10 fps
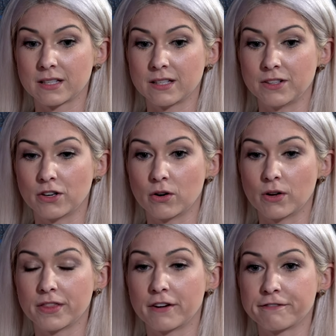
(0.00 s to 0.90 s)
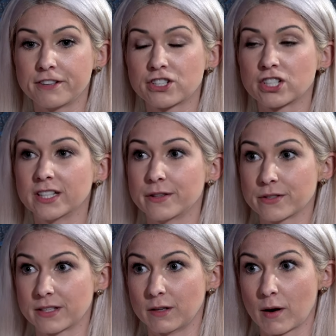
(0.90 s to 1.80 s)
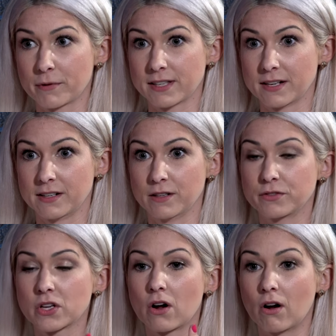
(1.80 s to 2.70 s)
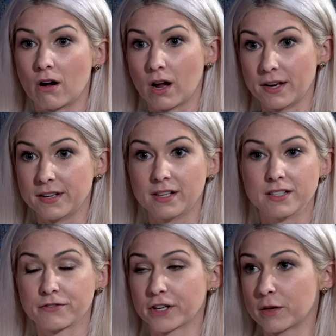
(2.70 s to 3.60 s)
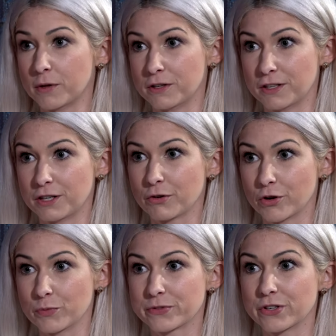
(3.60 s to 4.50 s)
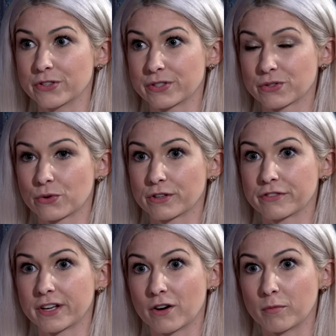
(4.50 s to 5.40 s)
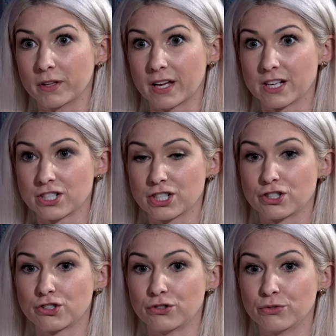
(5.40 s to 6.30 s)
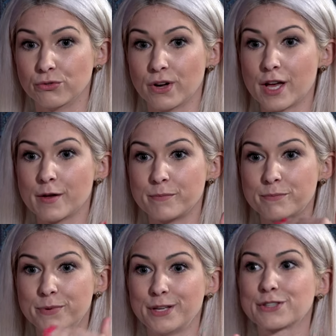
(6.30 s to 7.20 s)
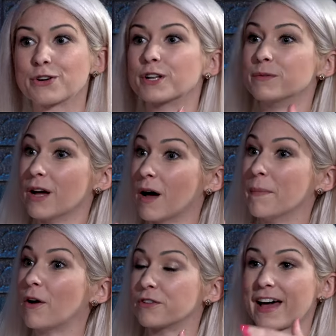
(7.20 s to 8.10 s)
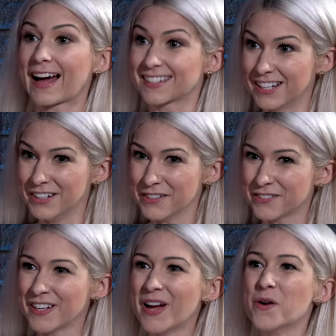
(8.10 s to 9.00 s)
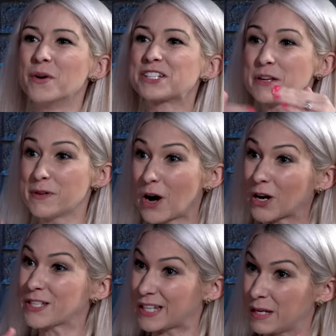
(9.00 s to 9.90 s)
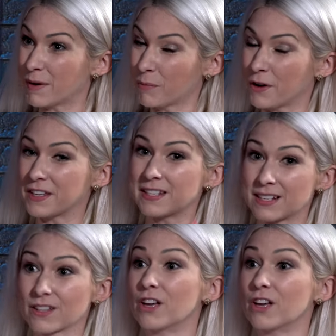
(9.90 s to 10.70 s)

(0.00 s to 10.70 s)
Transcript: you know, officially there's city representatives on in different community groups, there's sort of an obligation to be a certain amount of active, which can be hard to keep up with. It takes a